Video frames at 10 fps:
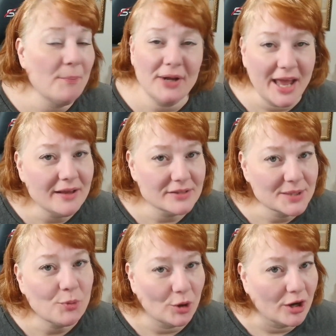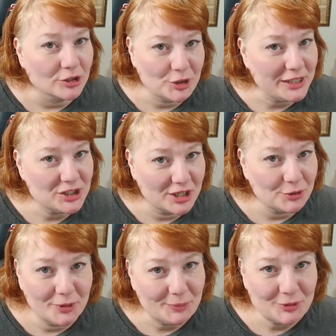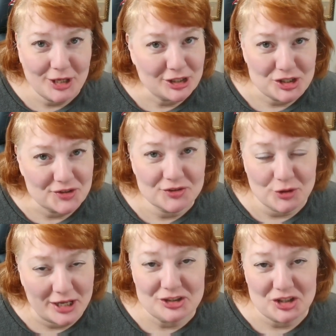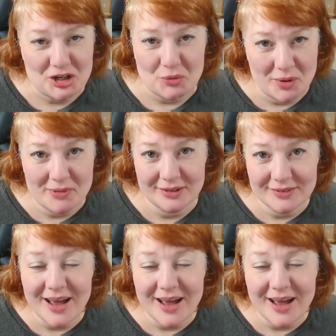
But I support all transgender people, not just transgender women.